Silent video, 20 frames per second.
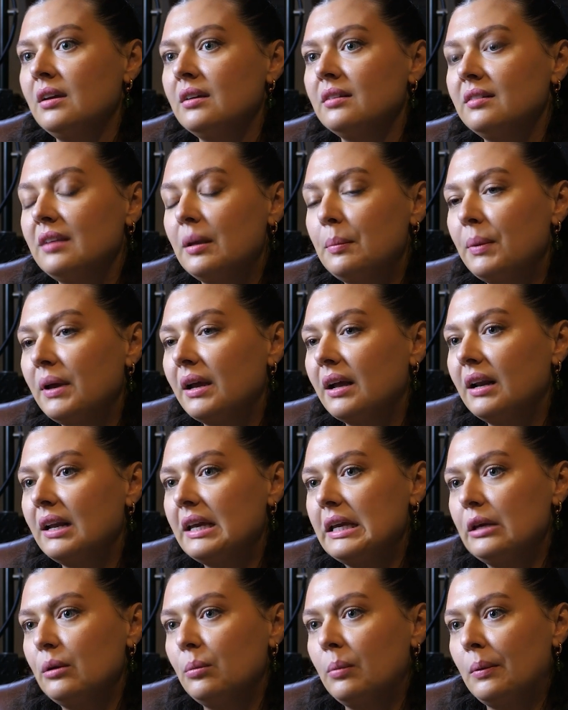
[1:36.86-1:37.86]
Typically,
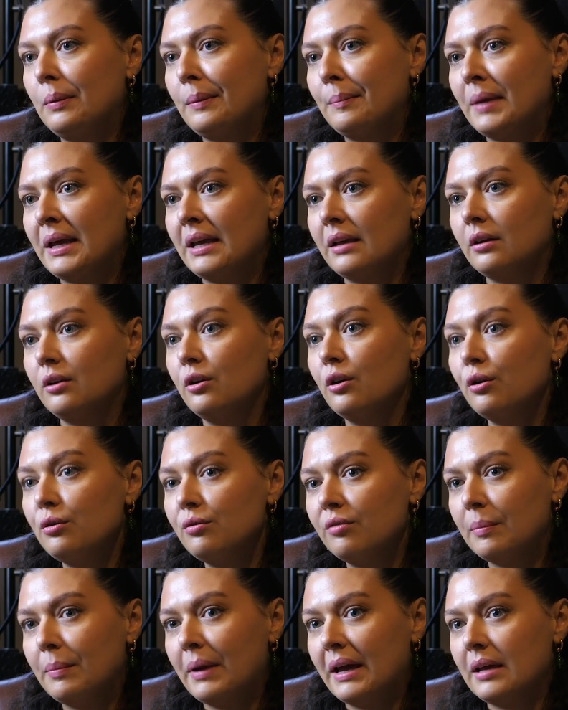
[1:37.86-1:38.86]
you will make no
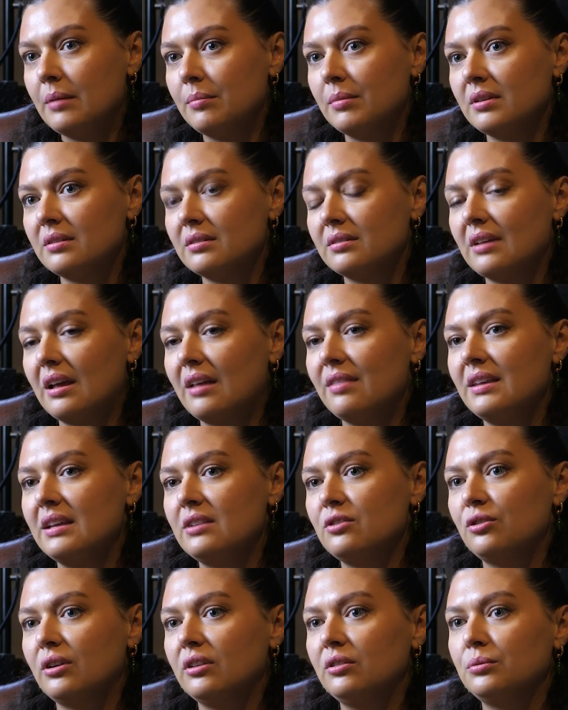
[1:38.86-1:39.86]
repayments and the
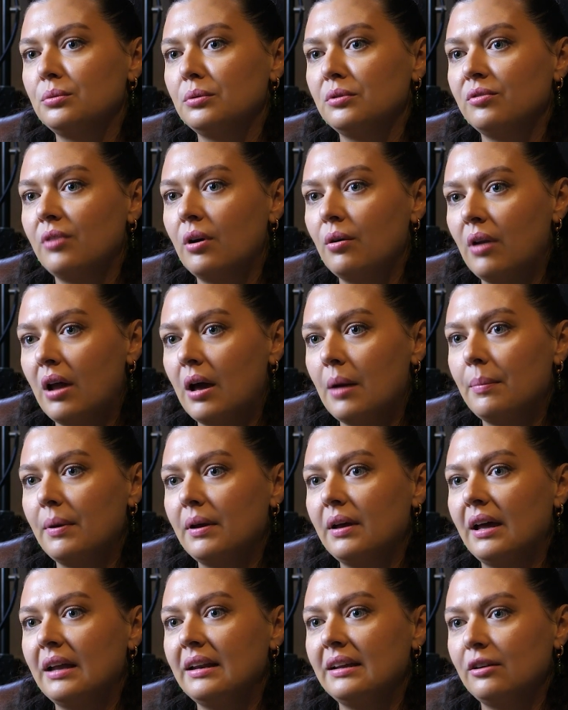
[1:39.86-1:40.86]
interest will roll up
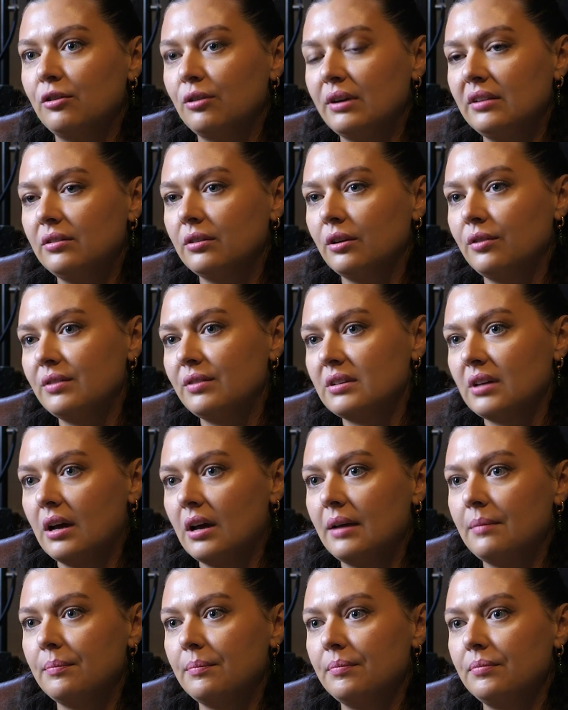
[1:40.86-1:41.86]
and increase over
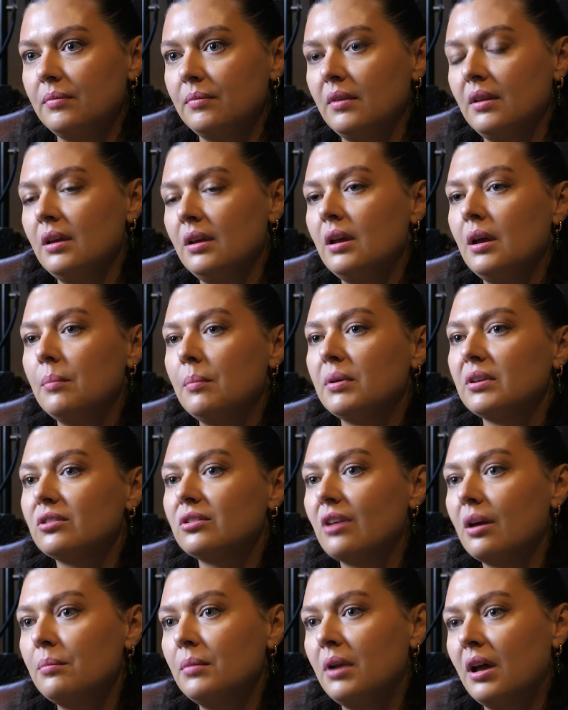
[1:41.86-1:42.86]
time. But
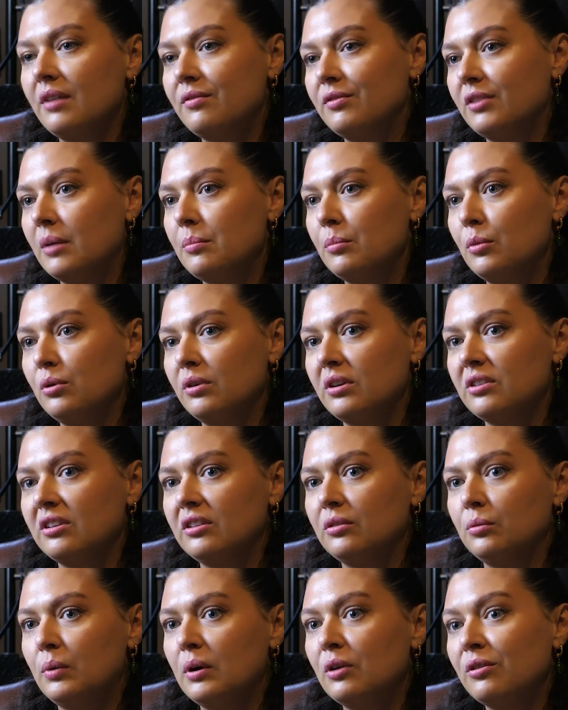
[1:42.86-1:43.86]
some lifetime
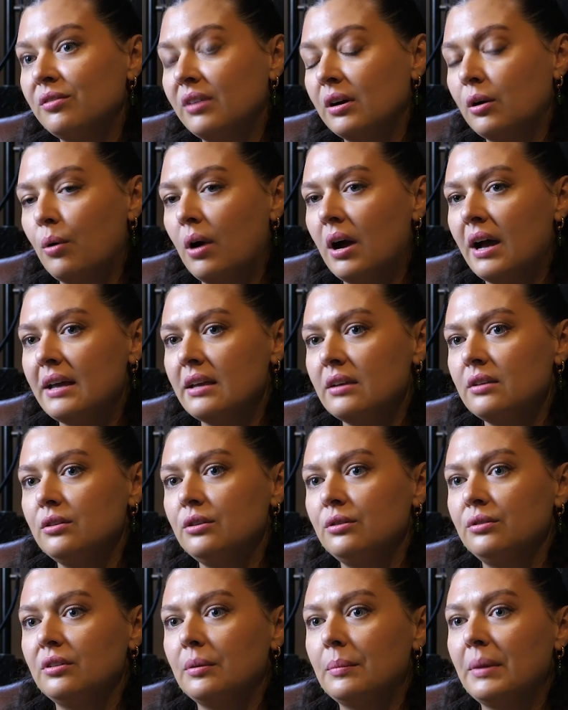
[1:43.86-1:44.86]
mortgages will require
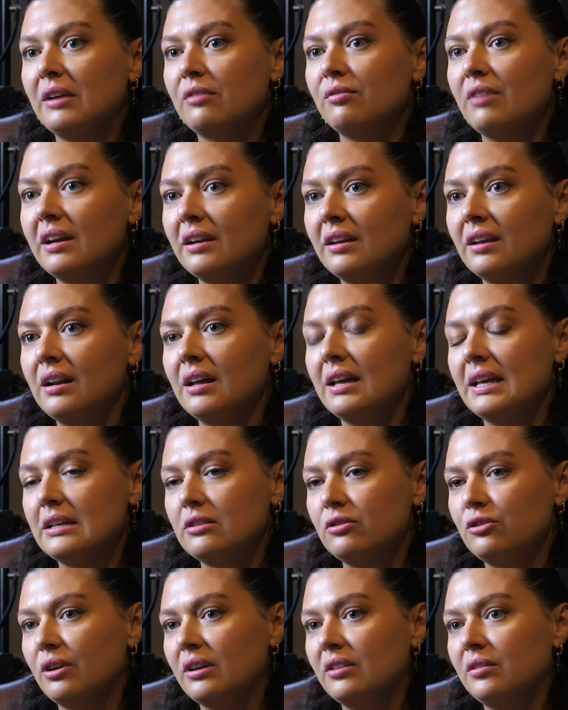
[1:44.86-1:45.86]
you to make regular
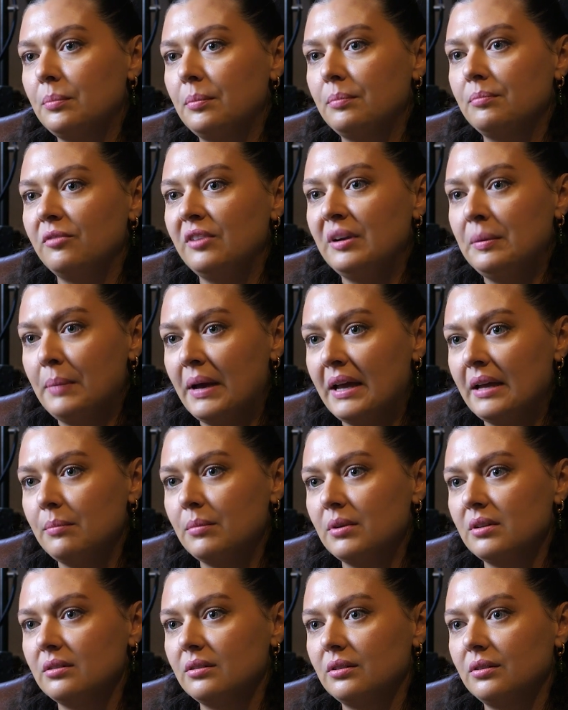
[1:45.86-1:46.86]
interest
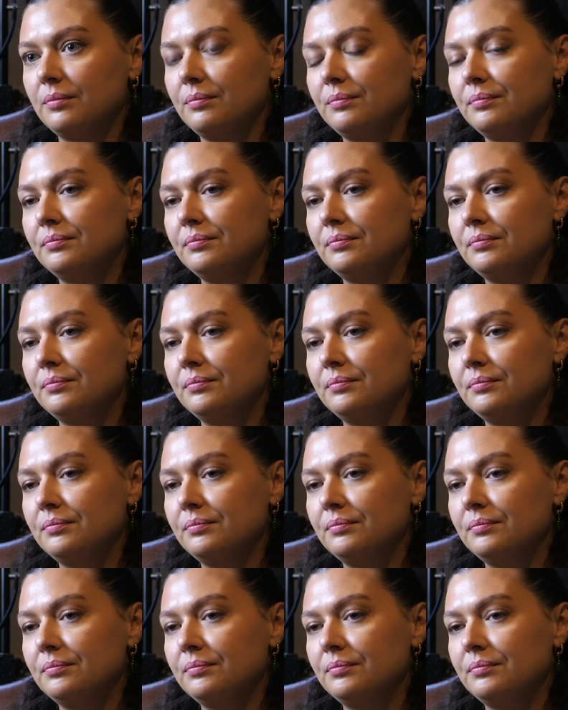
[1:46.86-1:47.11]
repayments.